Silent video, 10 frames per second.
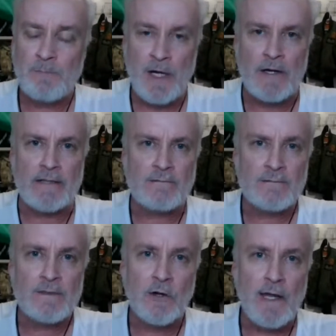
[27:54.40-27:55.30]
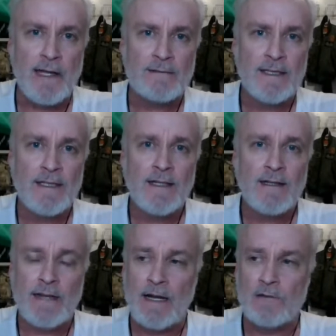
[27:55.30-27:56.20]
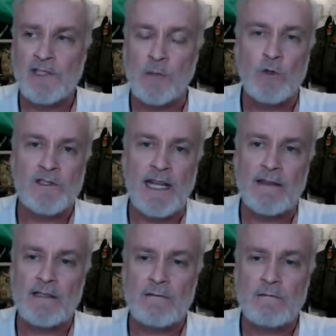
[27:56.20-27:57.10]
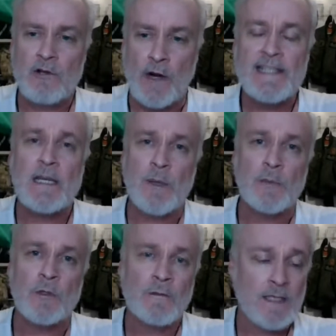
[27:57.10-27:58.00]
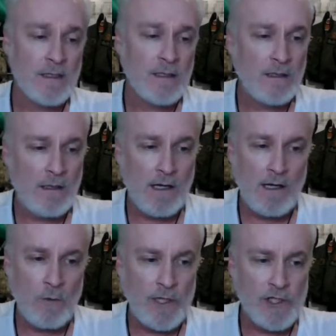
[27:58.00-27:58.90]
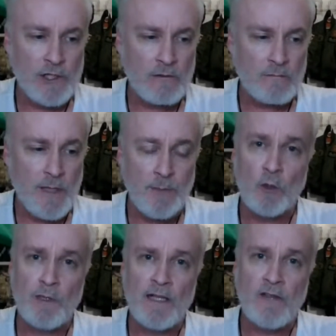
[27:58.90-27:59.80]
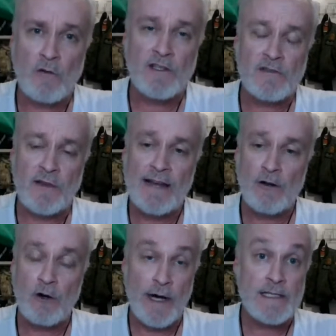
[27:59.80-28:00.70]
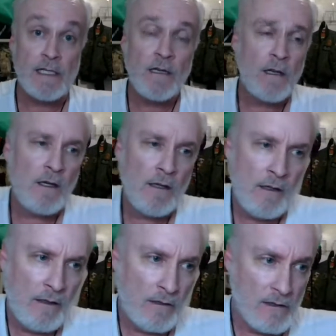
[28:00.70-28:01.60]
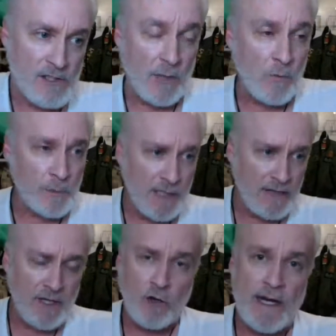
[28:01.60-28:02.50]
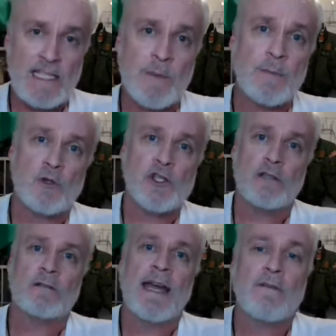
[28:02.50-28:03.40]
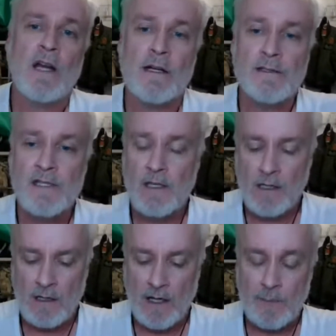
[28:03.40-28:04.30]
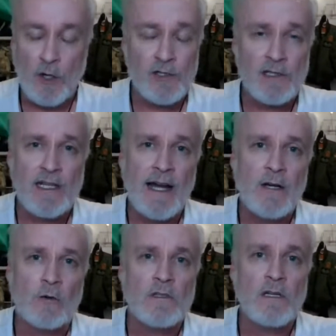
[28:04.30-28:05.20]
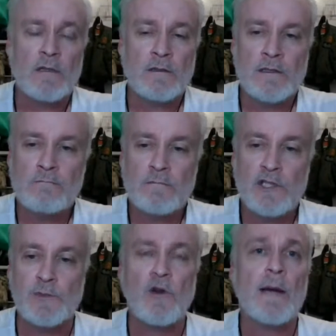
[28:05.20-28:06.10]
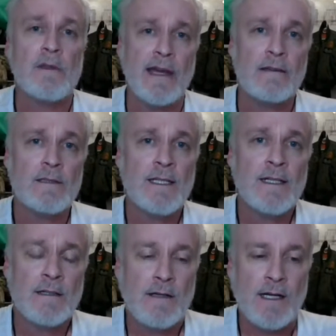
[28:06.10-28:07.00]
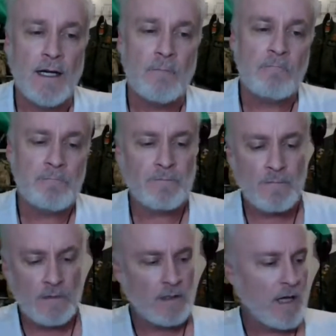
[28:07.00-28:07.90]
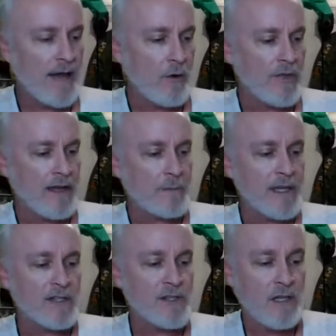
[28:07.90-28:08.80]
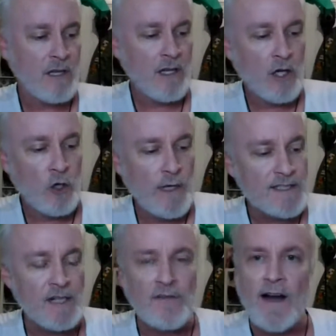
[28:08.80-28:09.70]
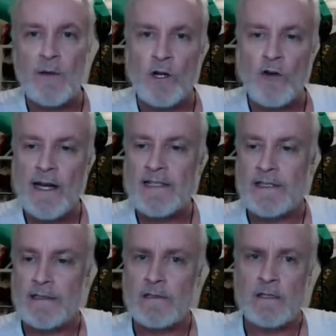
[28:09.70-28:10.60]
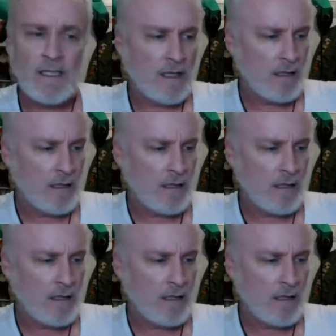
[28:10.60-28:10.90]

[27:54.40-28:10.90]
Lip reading: Period. Okay. Now, some would say that crazy people, which people who believe the is flat are crazy. Some would believe that crazy people shouldn't have guns. Personally, I don't subscribe to that. I don't think, because who gets to define what crazy is?